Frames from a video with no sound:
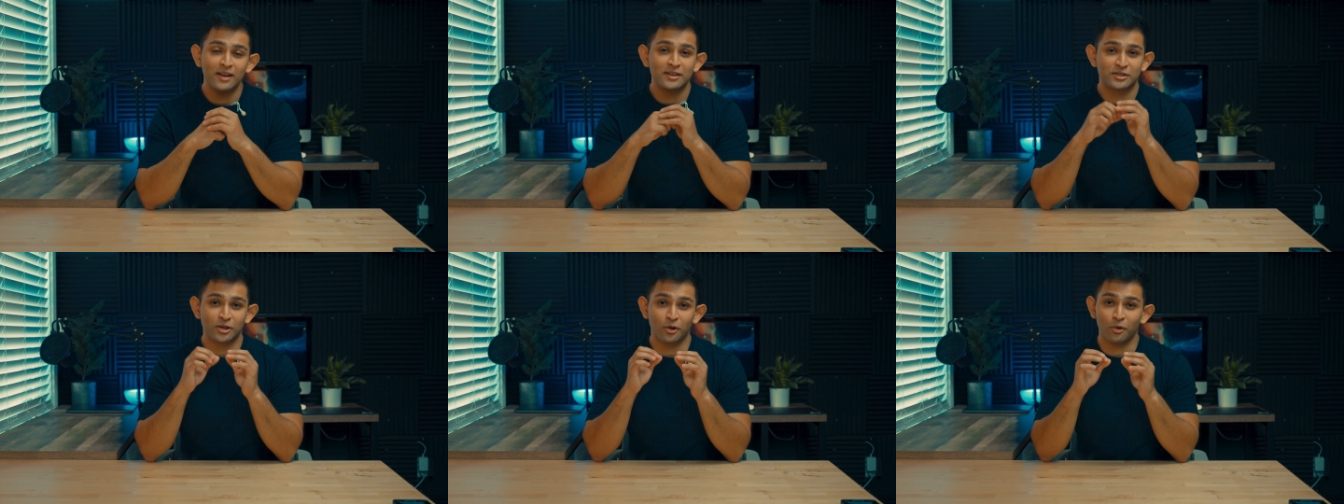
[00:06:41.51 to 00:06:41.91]

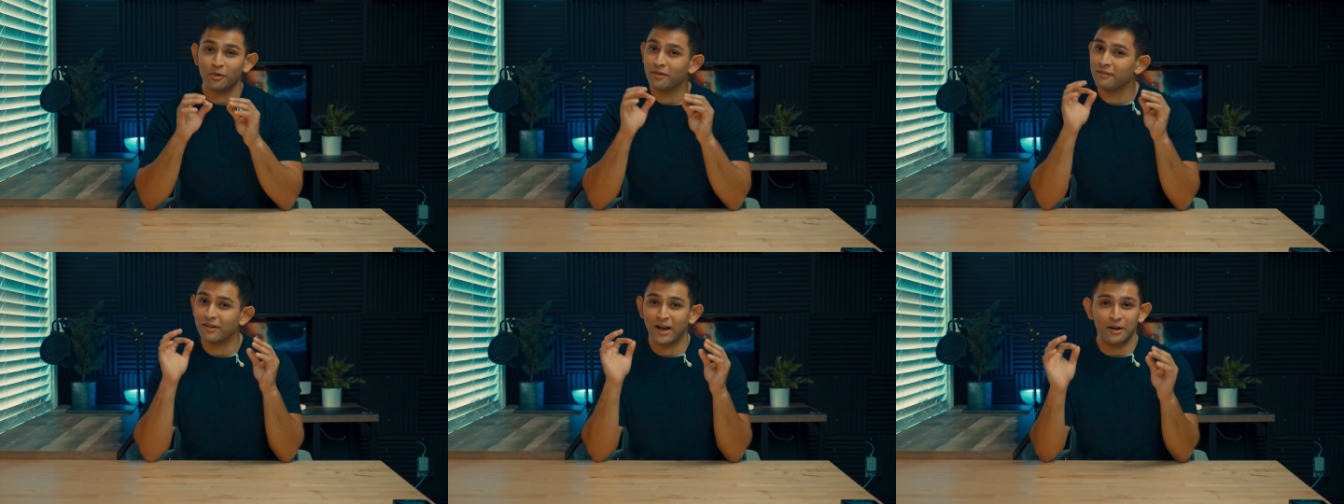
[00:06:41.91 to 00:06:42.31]

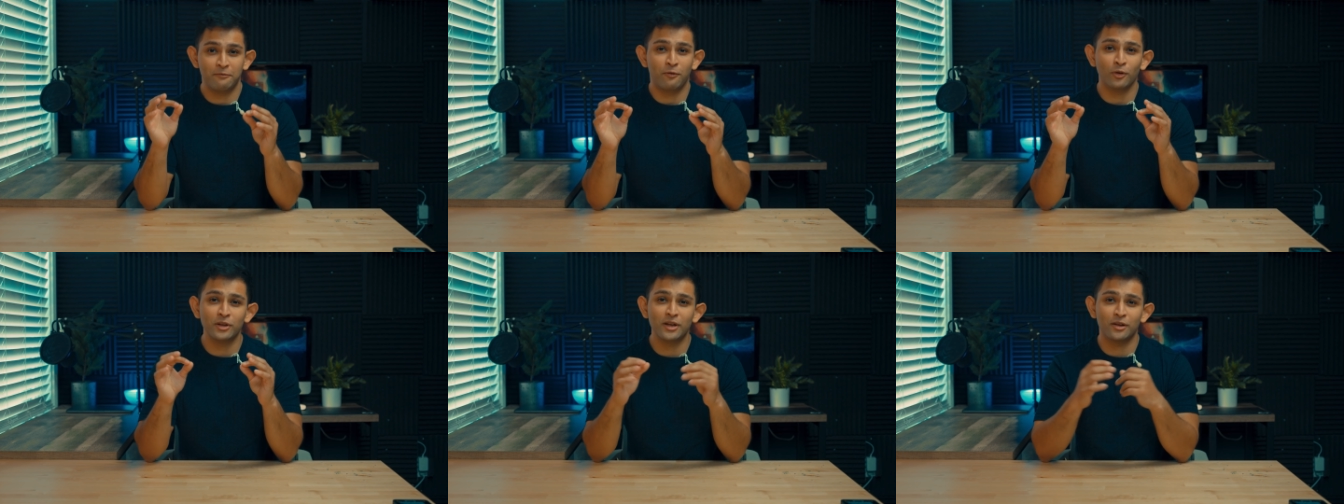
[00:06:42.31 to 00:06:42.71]
So I
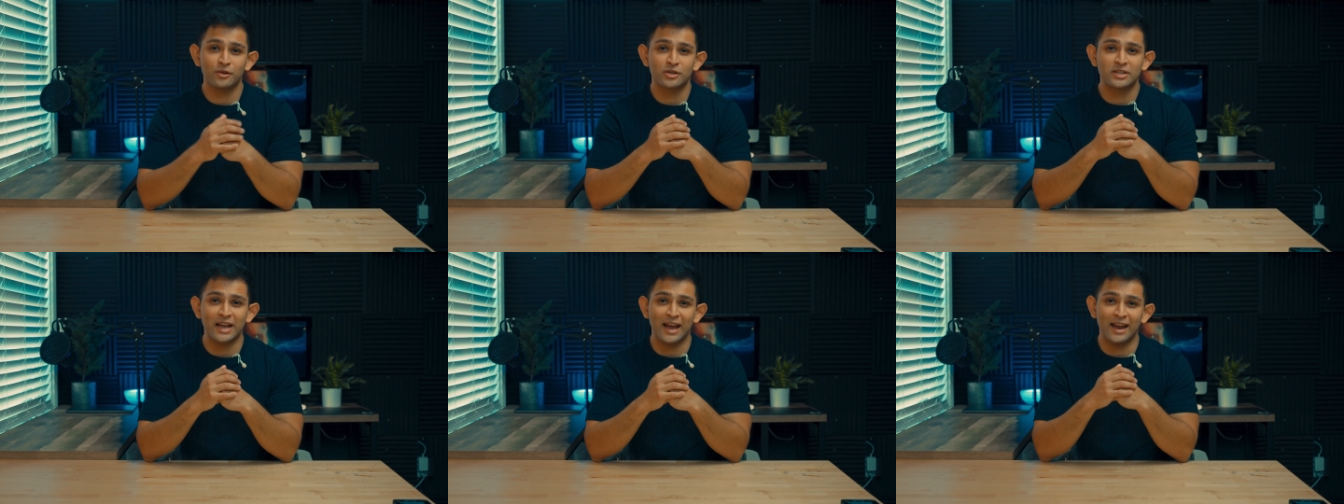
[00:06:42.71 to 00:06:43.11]
fully
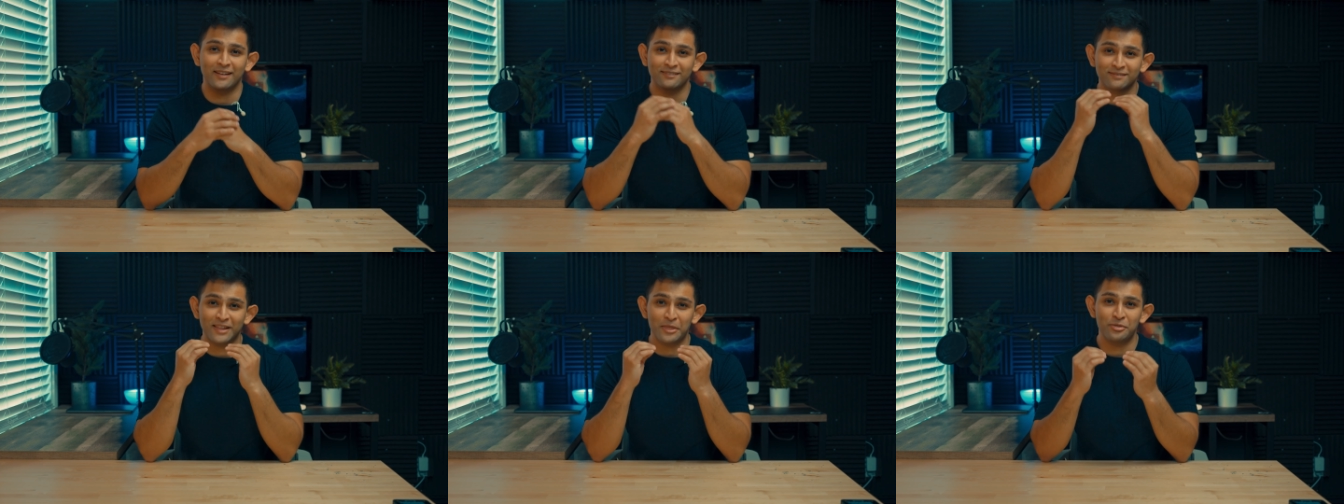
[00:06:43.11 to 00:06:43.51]

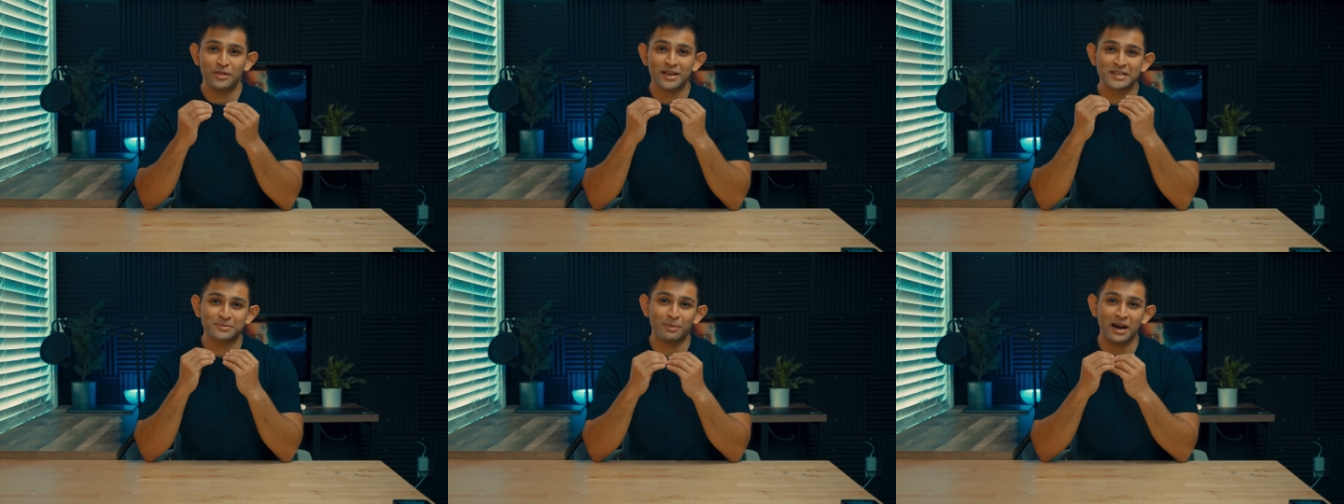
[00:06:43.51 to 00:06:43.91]
understand that
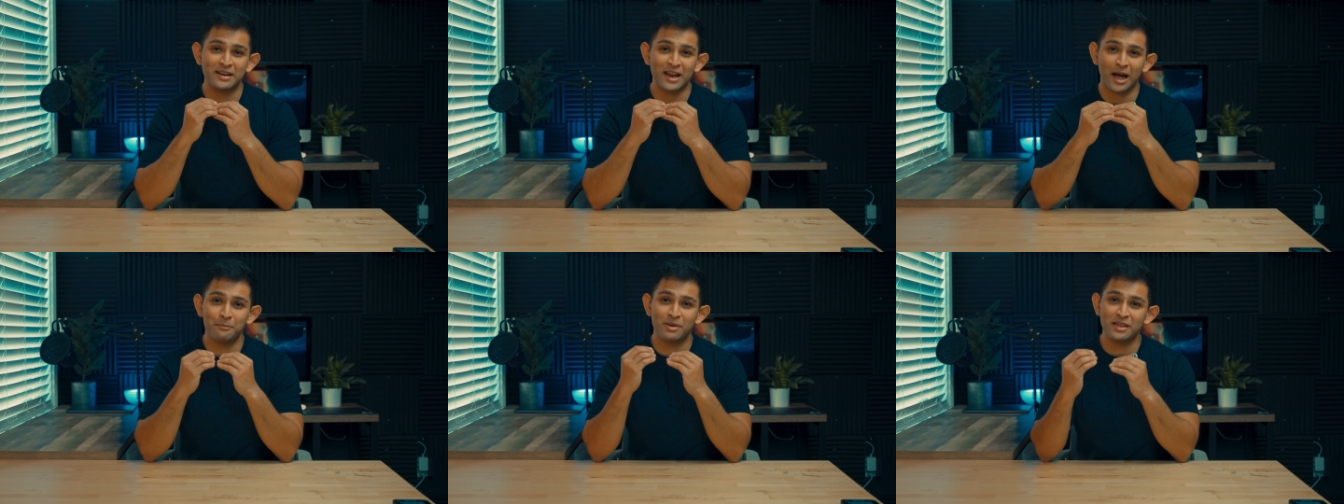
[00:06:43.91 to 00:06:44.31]
this might
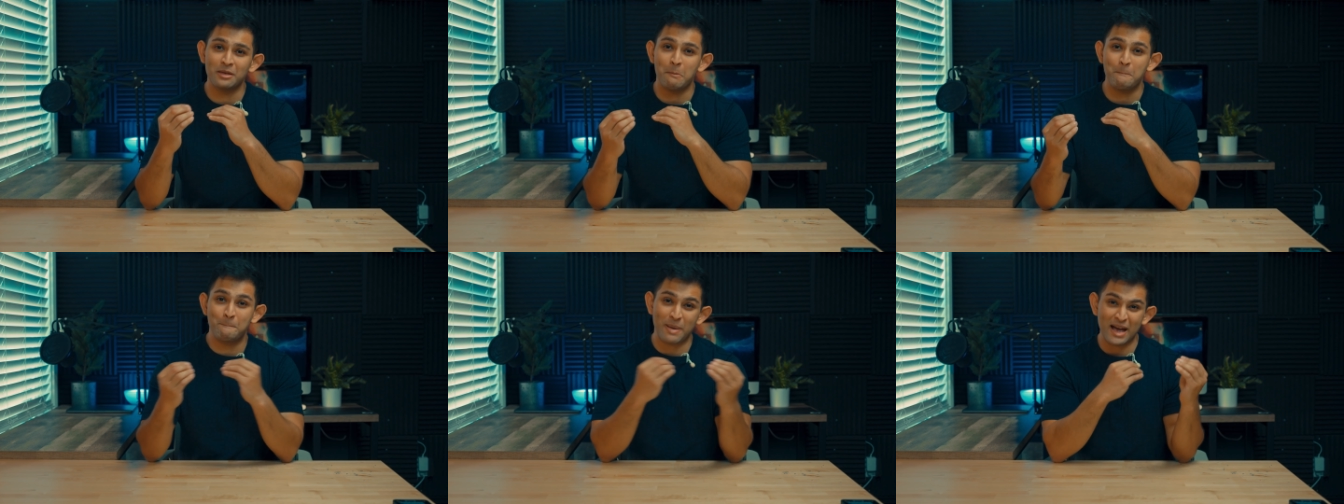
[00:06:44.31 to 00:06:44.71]
not be
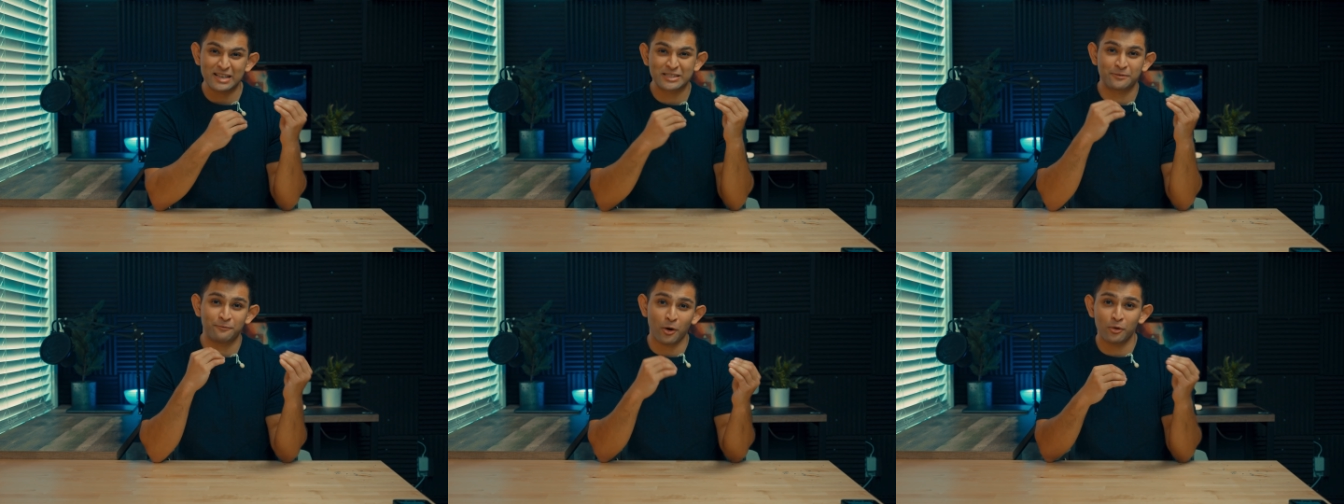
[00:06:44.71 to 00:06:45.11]
the
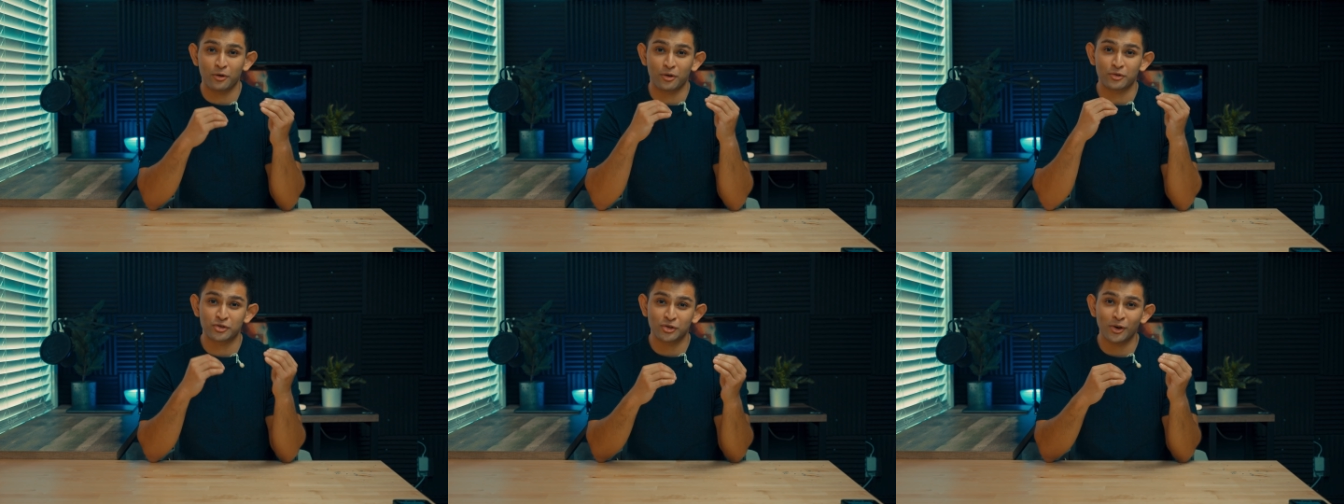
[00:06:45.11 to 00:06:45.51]
best
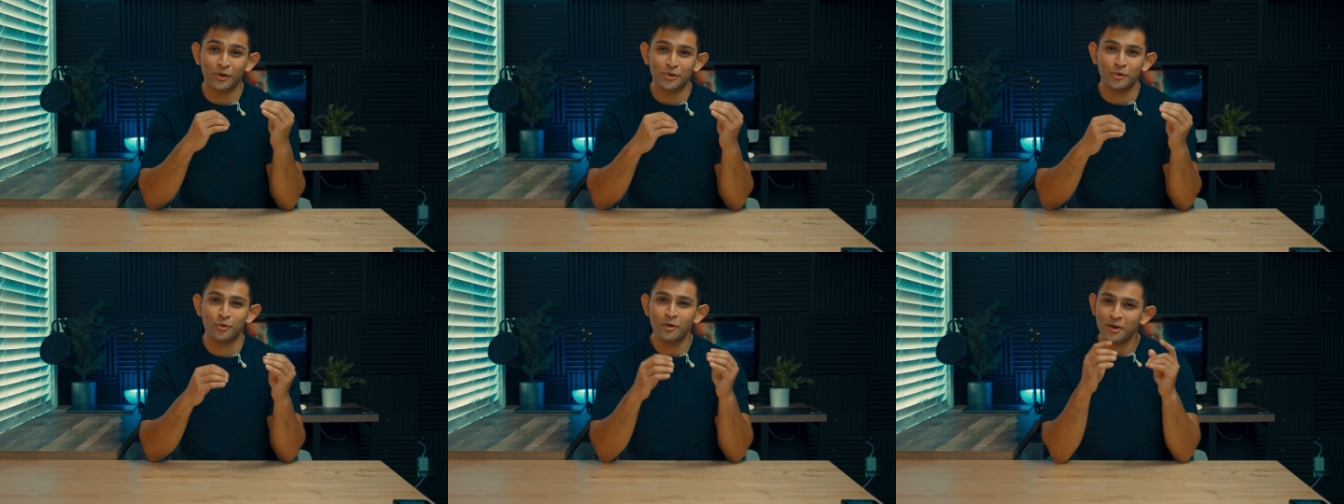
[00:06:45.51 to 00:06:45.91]
photo to show
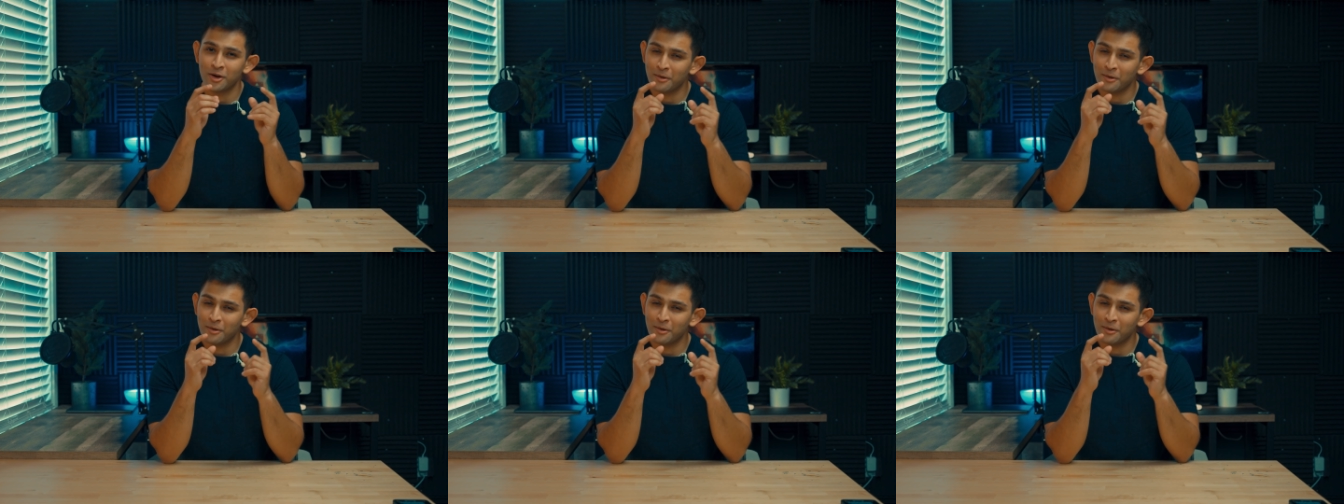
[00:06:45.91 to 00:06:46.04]
you,